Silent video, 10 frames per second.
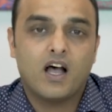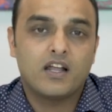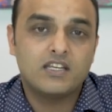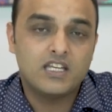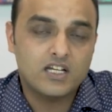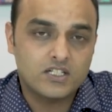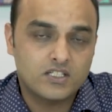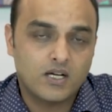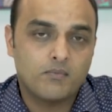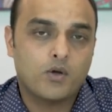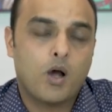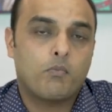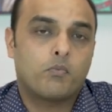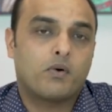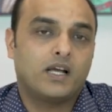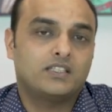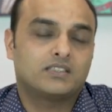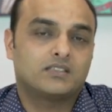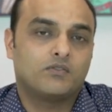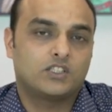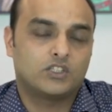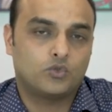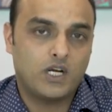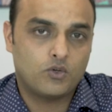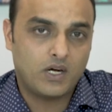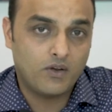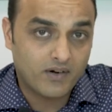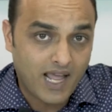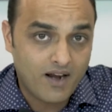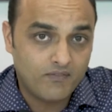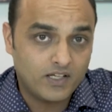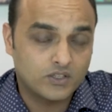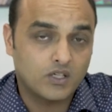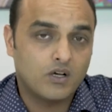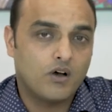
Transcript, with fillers: a near-term copper price, which is 2021 average,